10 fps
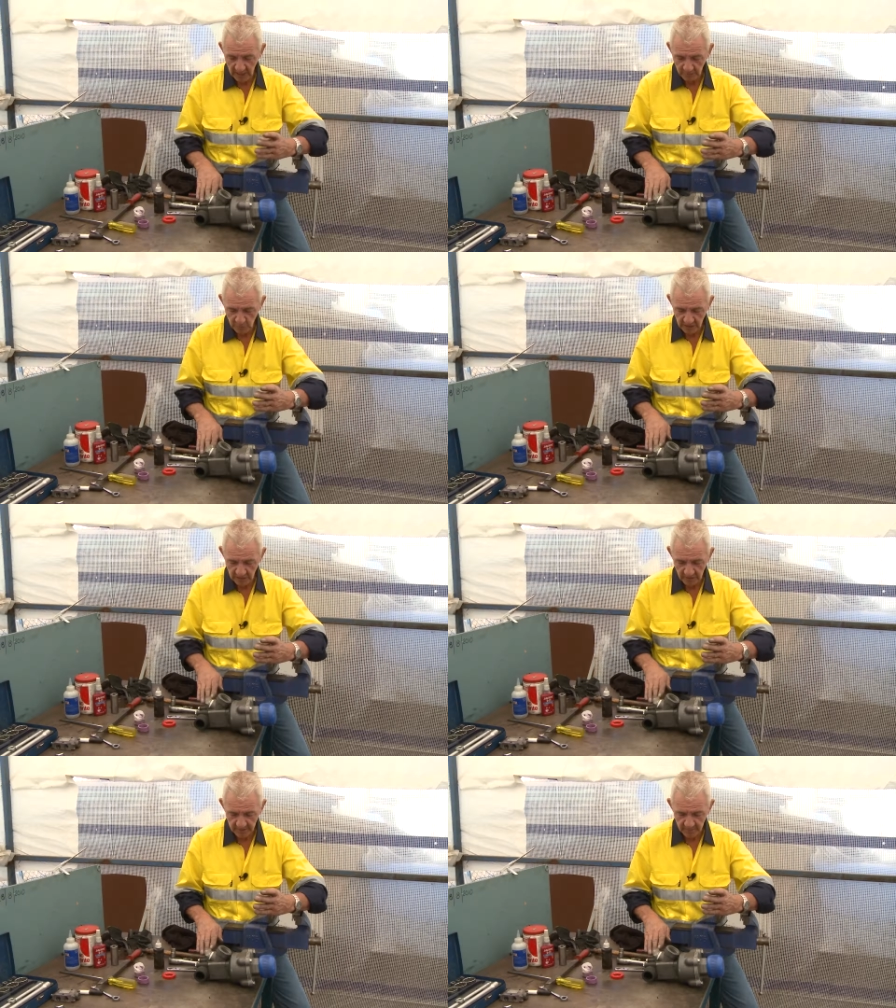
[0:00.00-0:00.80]
the pusher
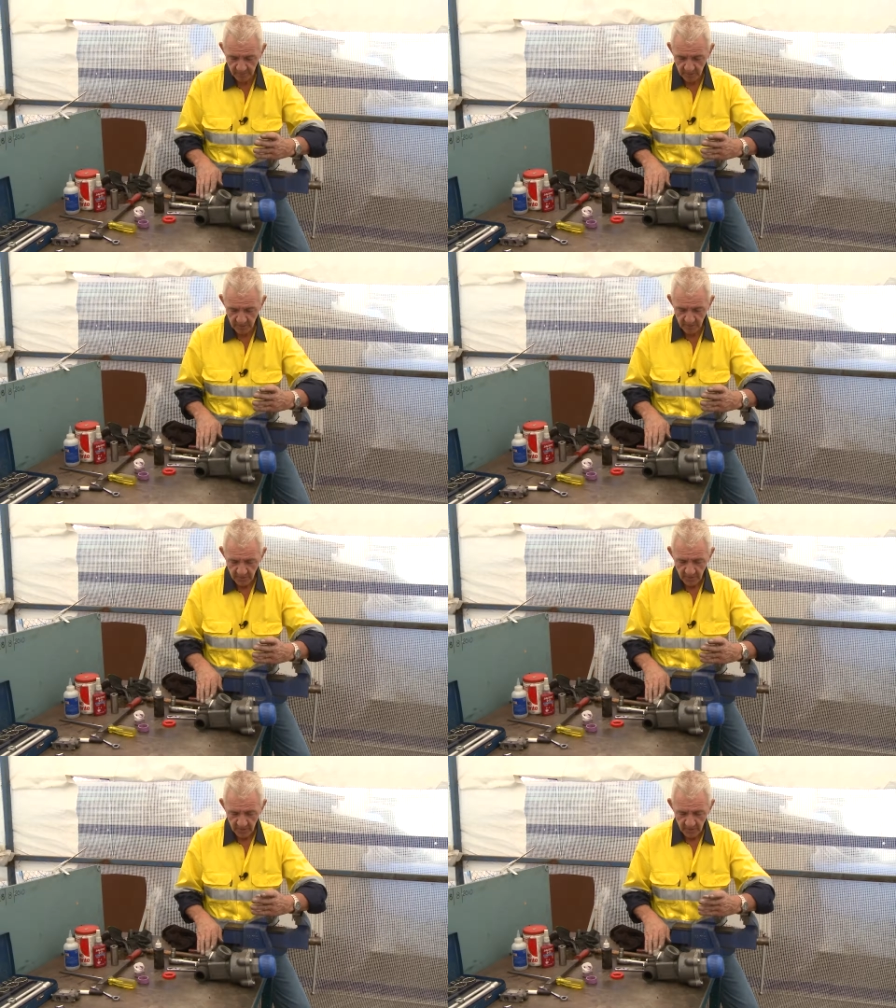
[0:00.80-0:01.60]
line.
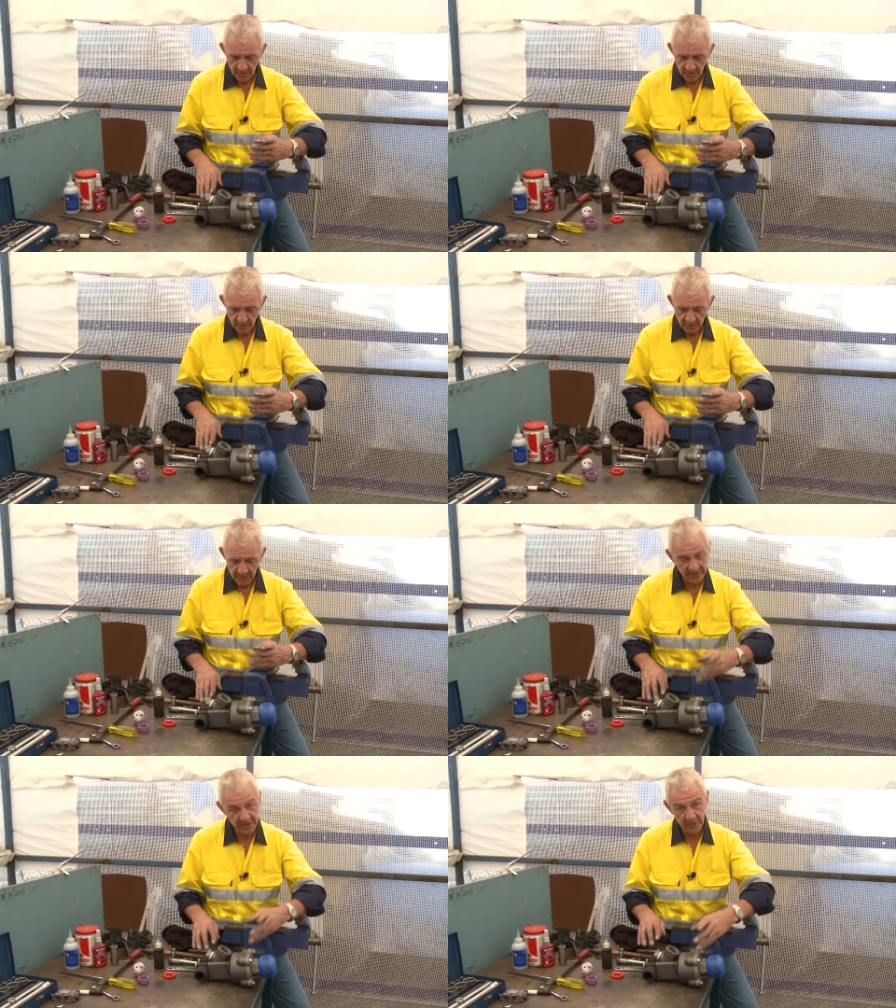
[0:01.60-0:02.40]

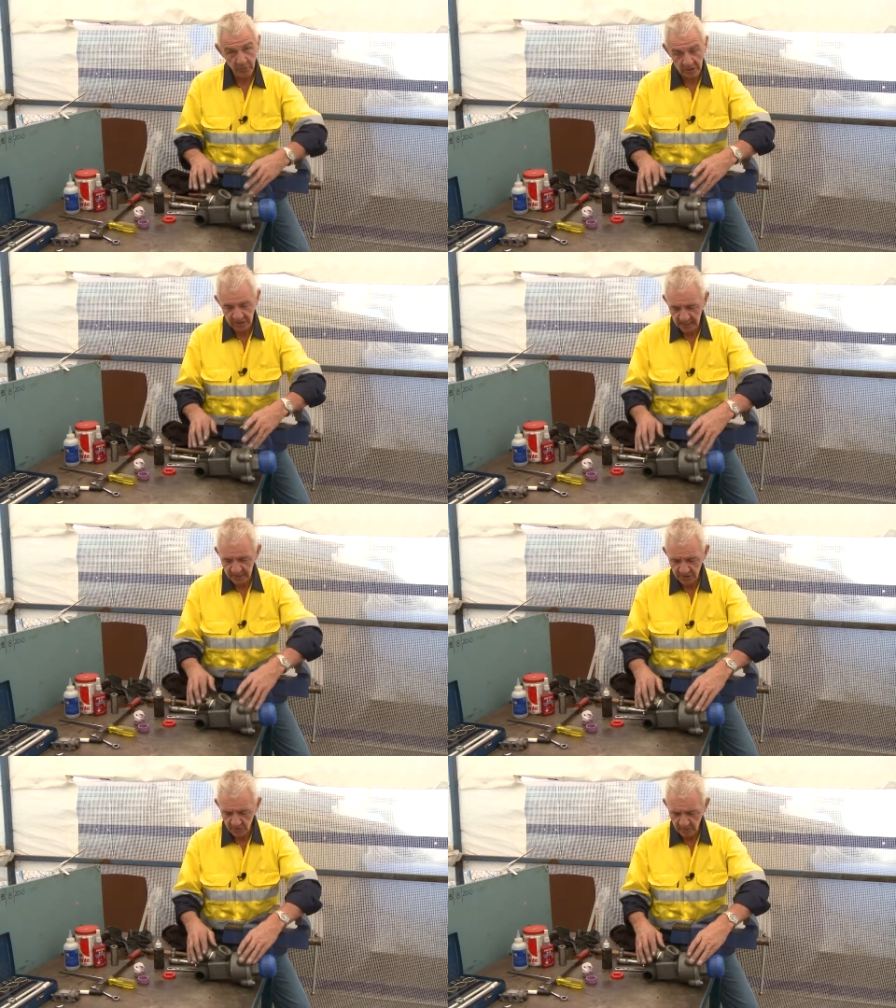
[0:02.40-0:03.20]
The other
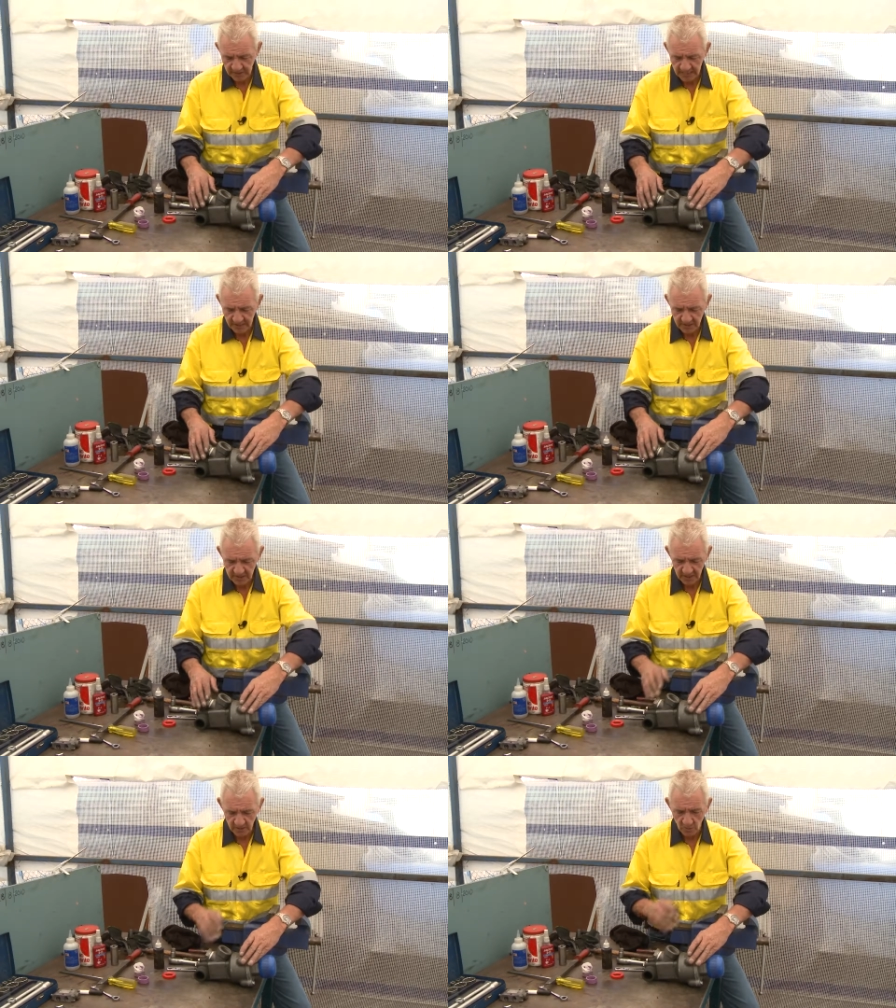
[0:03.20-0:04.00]
differentiation you'll get is that